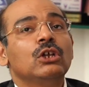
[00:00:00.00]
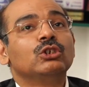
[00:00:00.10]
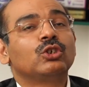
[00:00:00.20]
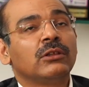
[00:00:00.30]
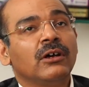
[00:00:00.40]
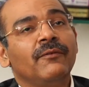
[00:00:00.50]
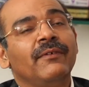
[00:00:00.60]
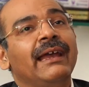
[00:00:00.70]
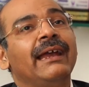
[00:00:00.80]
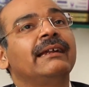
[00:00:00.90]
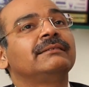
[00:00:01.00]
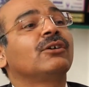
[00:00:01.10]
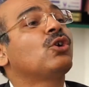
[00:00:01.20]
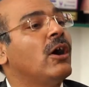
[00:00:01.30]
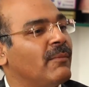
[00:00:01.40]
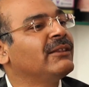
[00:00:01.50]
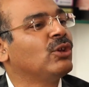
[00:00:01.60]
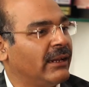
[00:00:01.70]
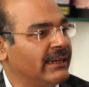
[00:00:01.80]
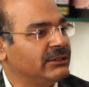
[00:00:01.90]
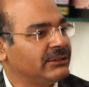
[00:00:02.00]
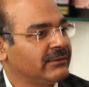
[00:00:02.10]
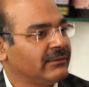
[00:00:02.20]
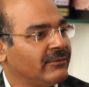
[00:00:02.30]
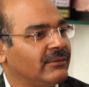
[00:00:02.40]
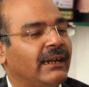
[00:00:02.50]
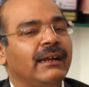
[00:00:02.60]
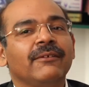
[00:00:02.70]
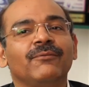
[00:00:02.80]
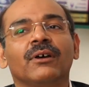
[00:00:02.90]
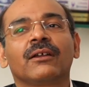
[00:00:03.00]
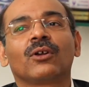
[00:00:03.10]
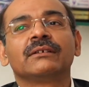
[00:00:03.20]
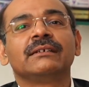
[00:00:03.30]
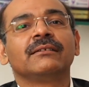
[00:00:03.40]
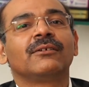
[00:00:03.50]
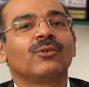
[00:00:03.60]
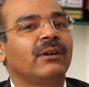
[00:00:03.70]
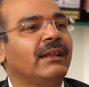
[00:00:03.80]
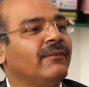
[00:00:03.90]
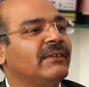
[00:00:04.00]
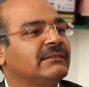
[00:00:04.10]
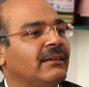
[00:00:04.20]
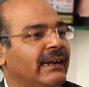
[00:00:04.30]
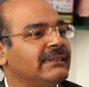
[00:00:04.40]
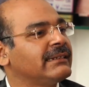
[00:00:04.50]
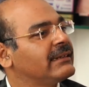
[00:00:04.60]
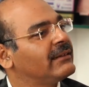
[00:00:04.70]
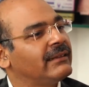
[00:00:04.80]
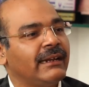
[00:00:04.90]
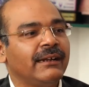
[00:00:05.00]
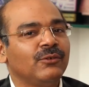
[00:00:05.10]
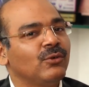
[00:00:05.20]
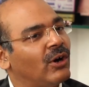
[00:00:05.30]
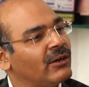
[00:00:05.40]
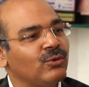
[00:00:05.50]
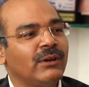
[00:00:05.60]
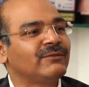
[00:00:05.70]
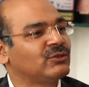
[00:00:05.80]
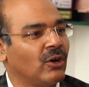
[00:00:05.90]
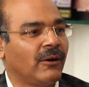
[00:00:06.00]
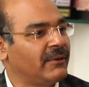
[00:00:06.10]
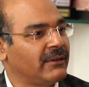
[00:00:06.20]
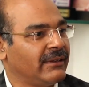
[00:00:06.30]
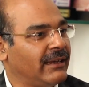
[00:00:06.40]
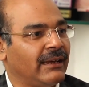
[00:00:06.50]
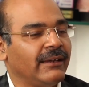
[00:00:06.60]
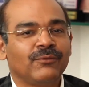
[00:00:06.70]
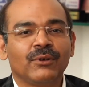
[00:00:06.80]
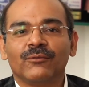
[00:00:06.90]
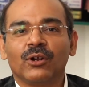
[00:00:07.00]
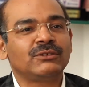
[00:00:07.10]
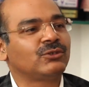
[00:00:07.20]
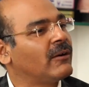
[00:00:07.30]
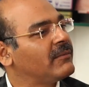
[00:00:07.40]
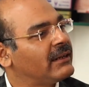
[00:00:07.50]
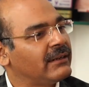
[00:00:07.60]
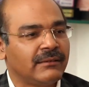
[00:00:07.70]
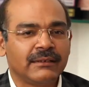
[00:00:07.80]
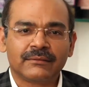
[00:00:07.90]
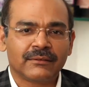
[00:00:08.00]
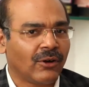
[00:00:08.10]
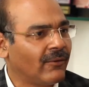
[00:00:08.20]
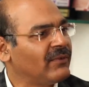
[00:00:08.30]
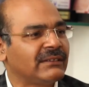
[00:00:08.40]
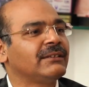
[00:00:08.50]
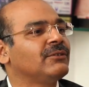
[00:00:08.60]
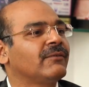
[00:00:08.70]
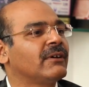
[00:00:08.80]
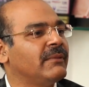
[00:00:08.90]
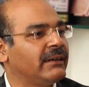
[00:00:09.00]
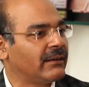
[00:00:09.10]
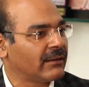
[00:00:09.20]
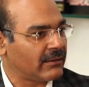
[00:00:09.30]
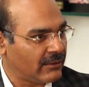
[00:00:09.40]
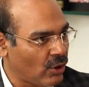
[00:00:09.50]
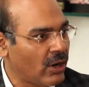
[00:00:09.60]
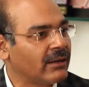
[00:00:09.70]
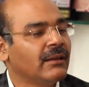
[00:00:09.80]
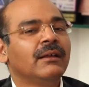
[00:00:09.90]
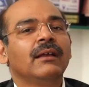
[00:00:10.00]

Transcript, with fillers: So the way it's a common knowledge, you know, that if you are crossing the road and if it's a red signal, then you ought to have stopped. Yeah, if you have not stopped, then obviously you have committed a wrong